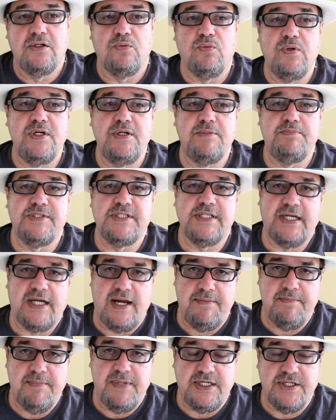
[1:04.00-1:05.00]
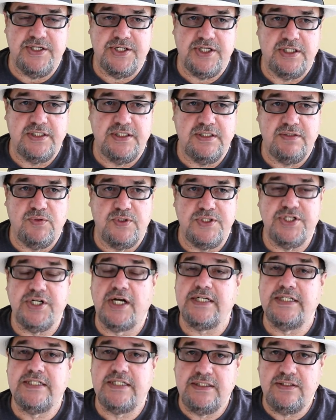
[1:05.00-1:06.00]
ribs that I mentioned, which I
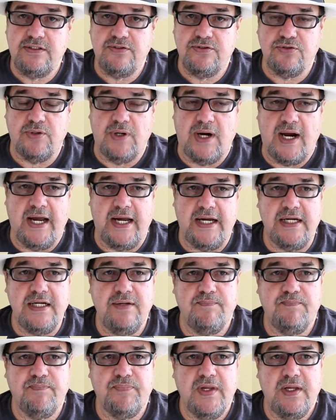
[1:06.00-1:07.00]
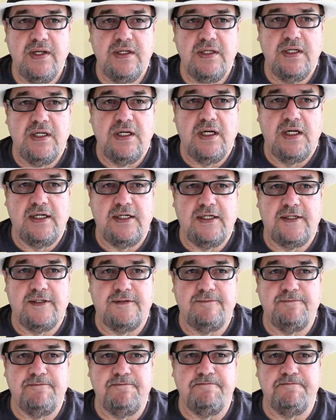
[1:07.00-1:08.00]
didn't try,
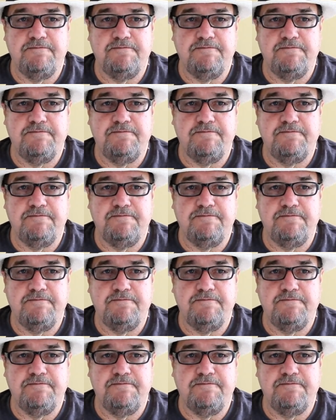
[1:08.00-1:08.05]
um,